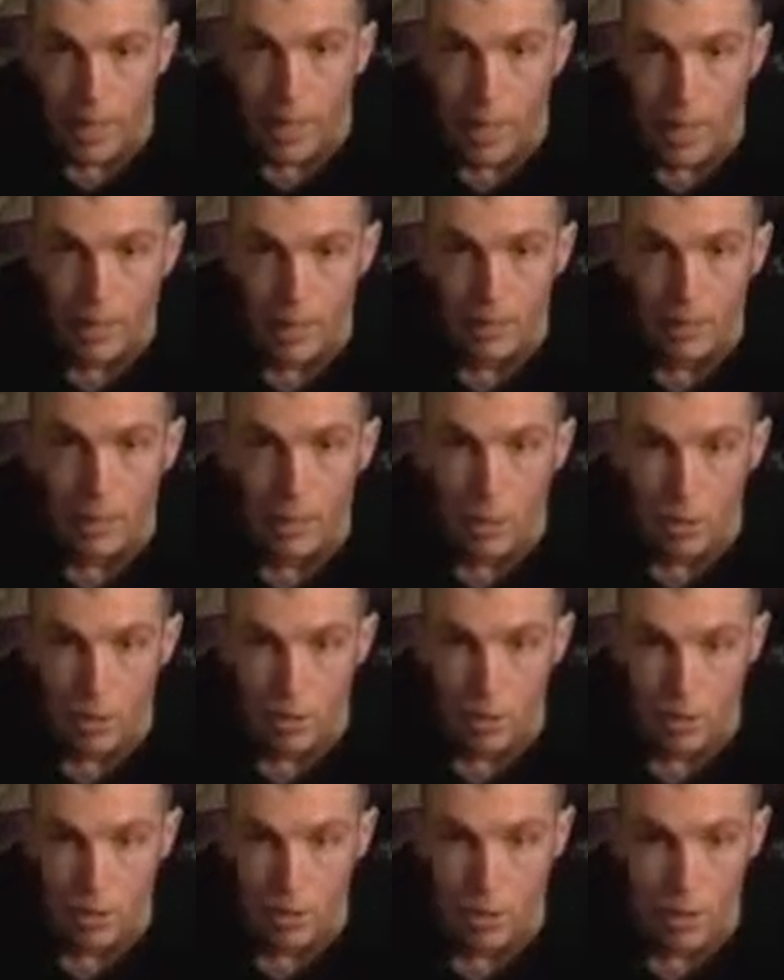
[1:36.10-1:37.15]
And I
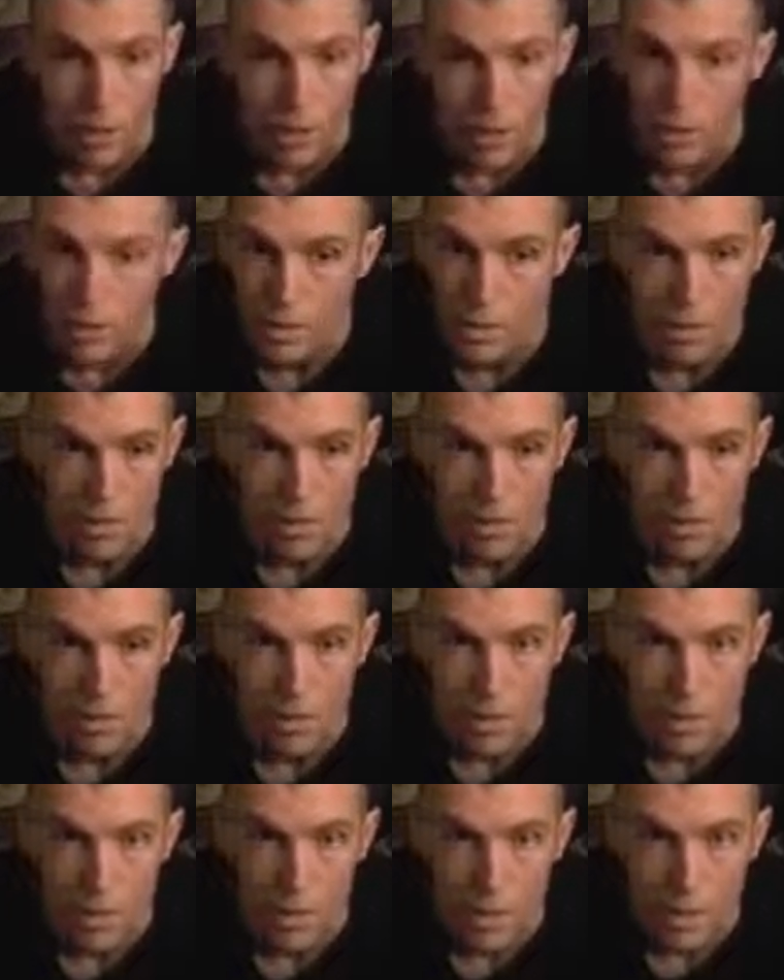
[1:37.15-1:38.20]
started doing this
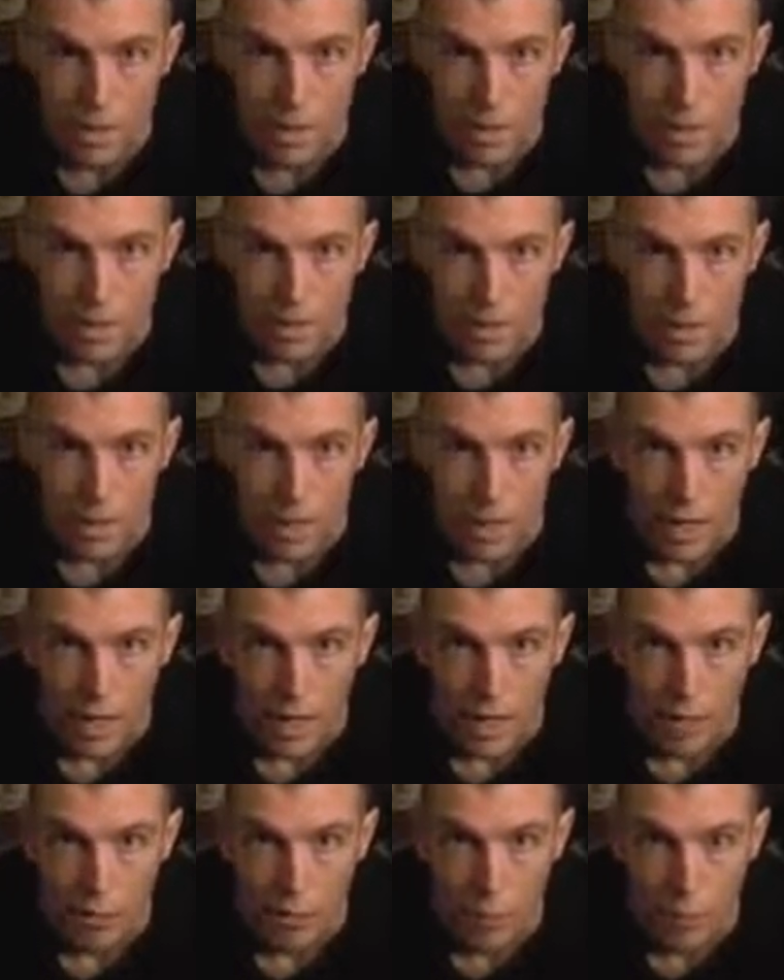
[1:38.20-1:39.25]

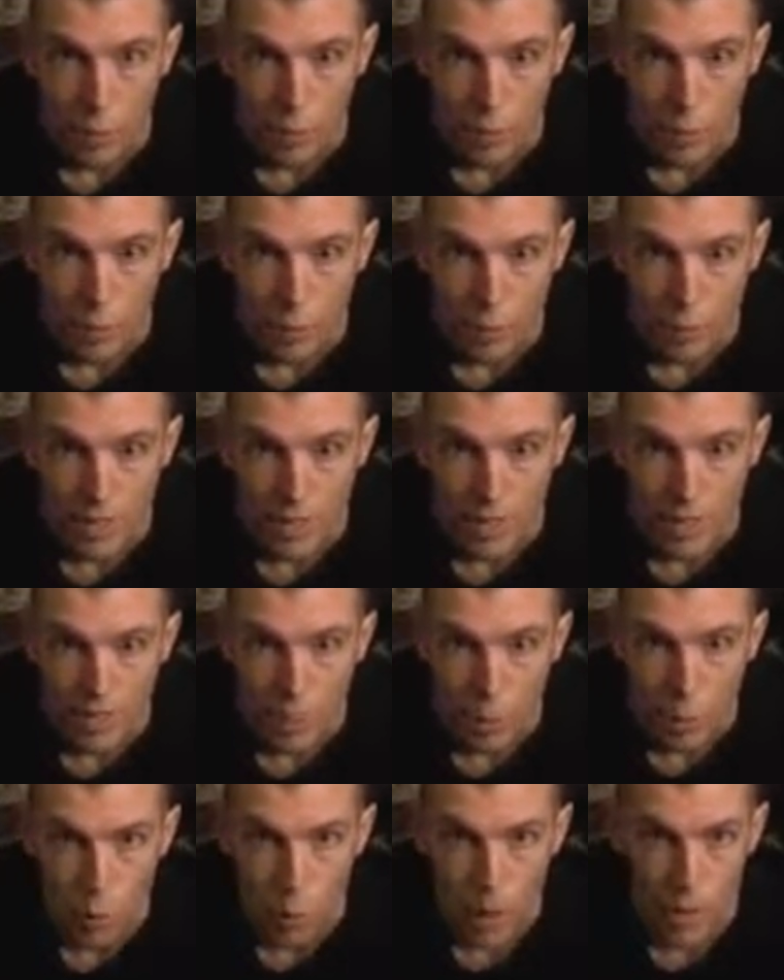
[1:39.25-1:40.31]
for a few
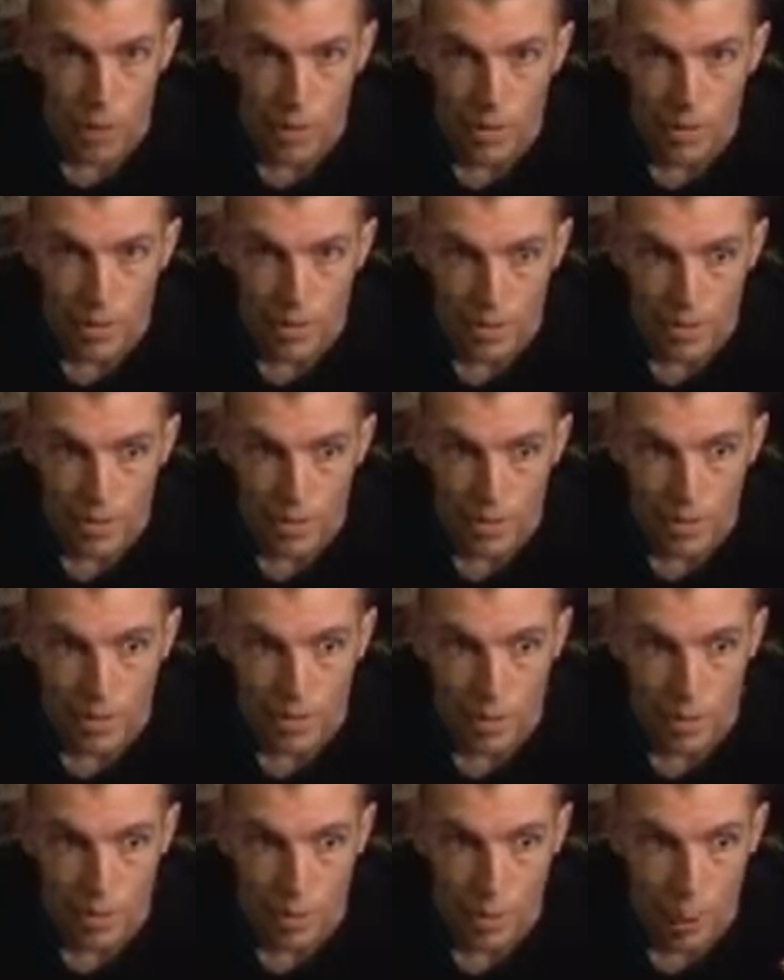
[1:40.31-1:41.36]
reasons. One,
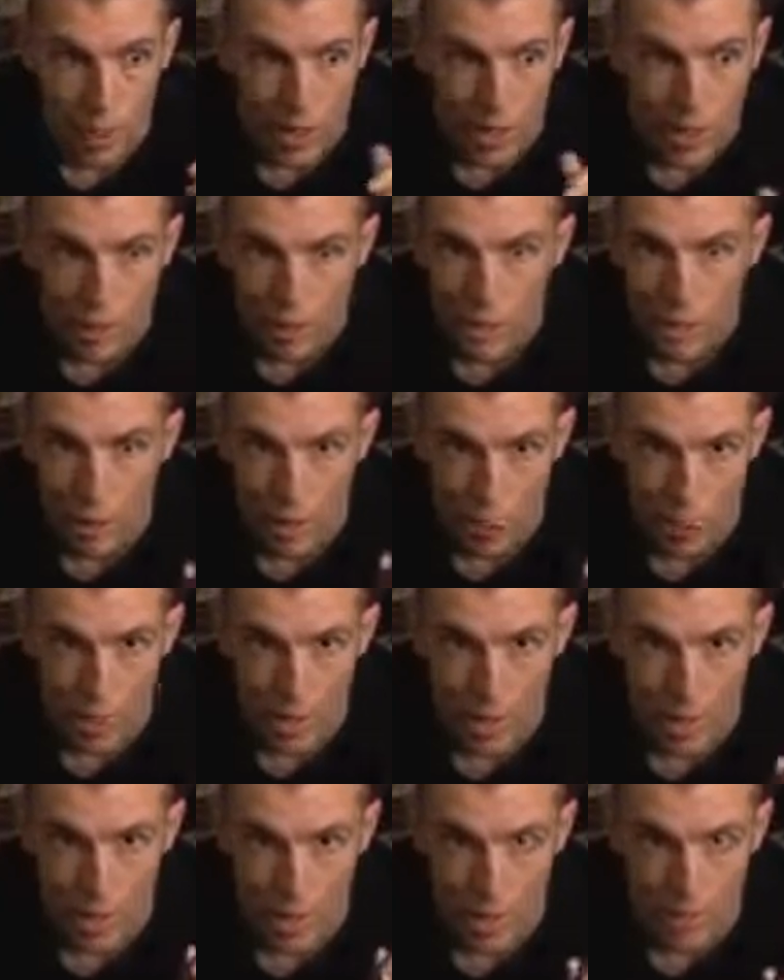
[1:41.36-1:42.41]
the toilets here where
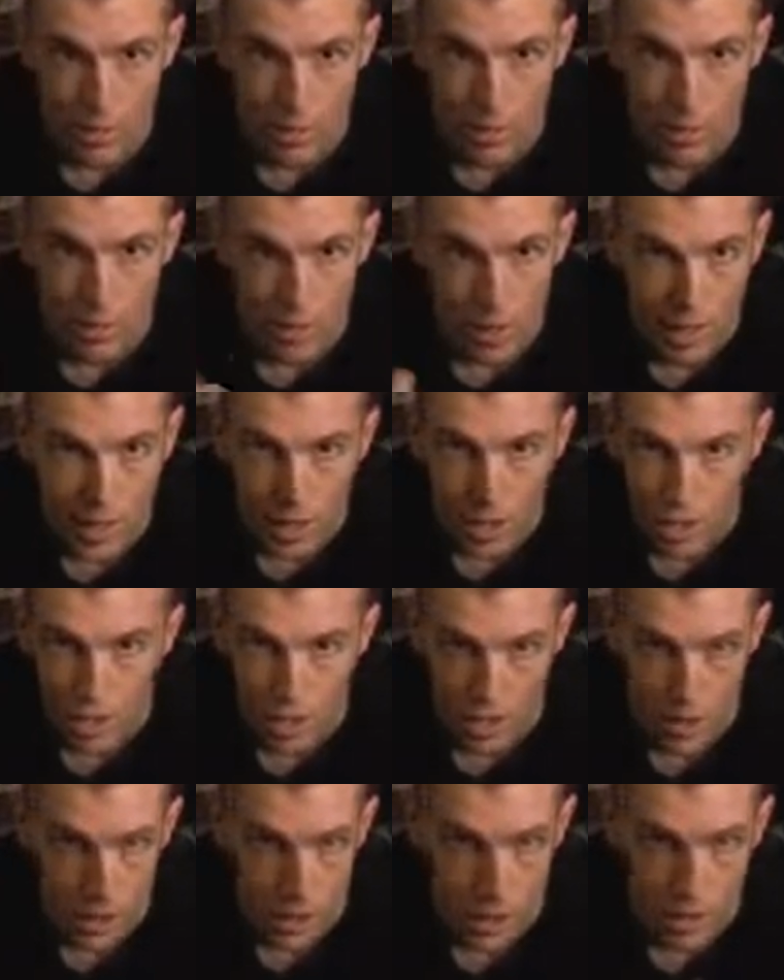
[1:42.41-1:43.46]
I live is like
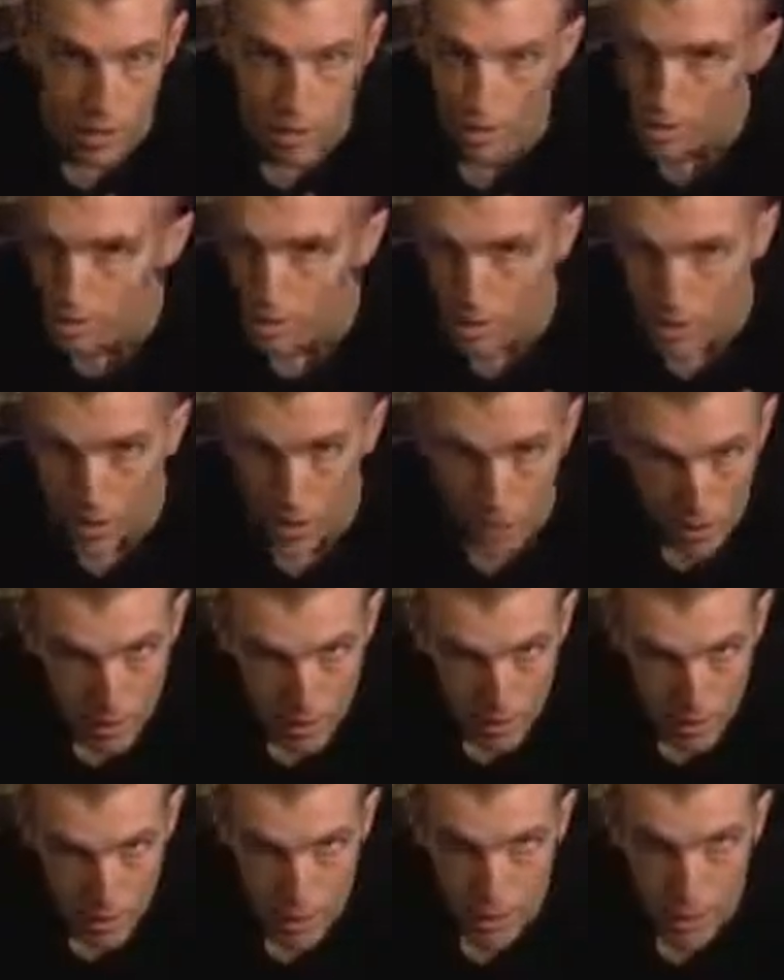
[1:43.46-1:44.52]
share
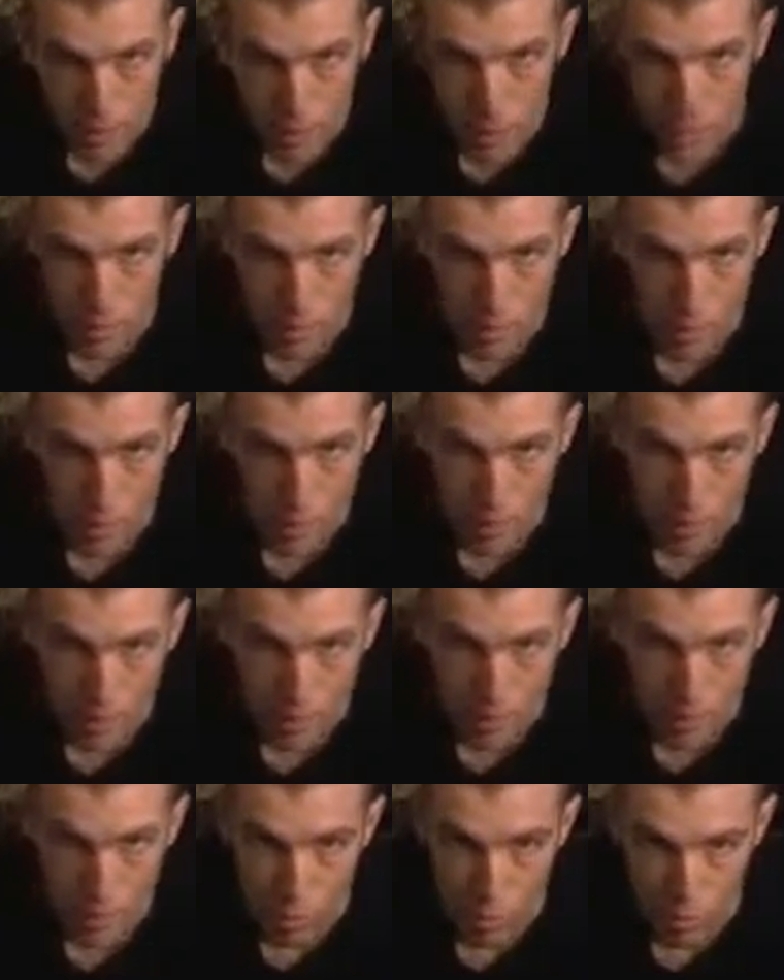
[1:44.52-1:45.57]
the
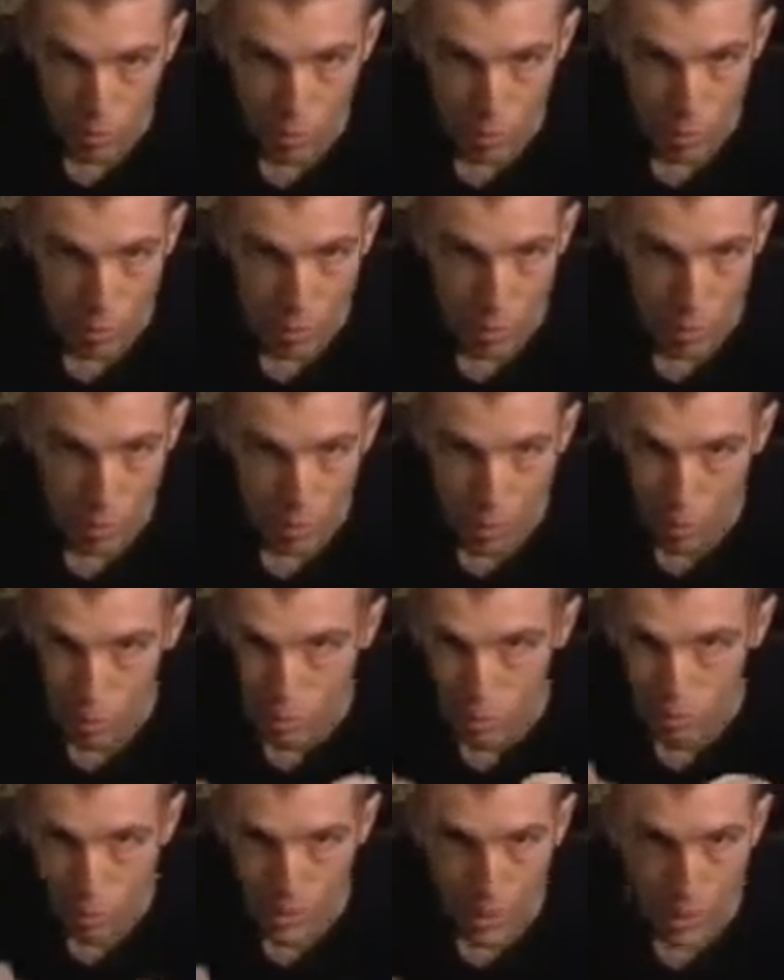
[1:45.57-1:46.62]
bathrooms with many
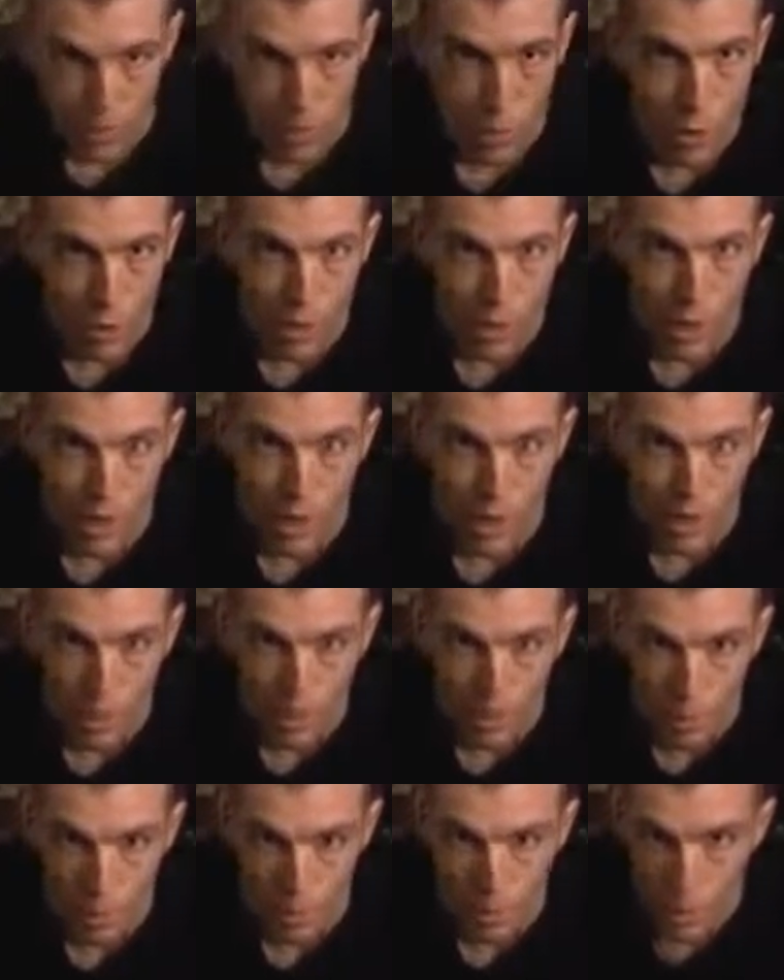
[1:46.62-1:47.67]
people. I never sit on
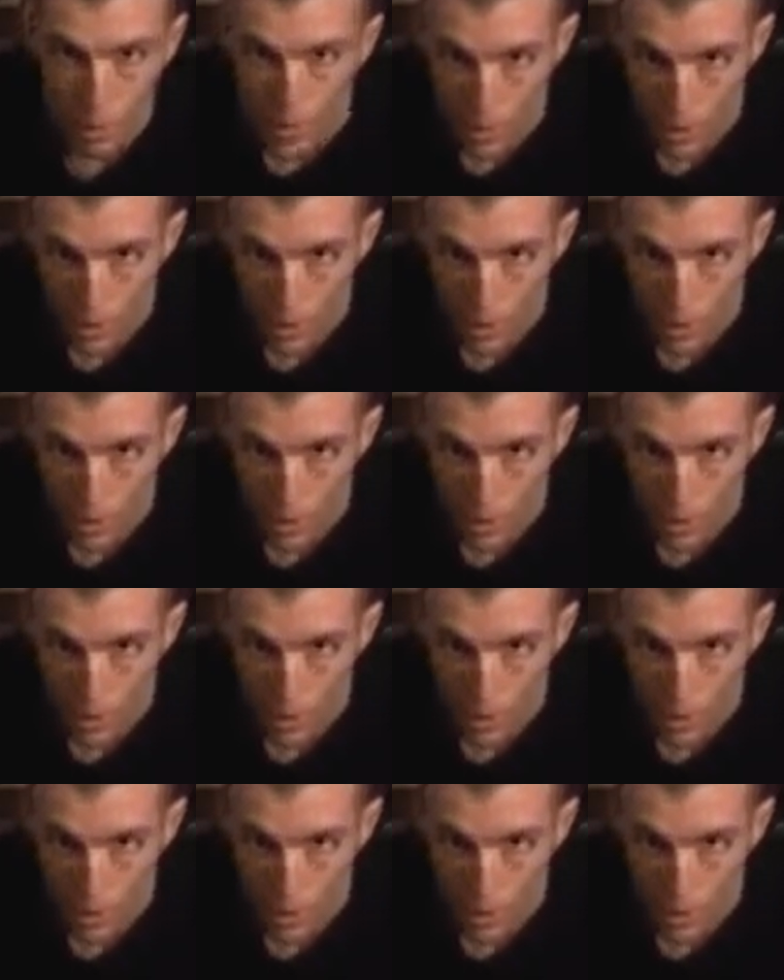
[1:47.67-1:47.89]
them.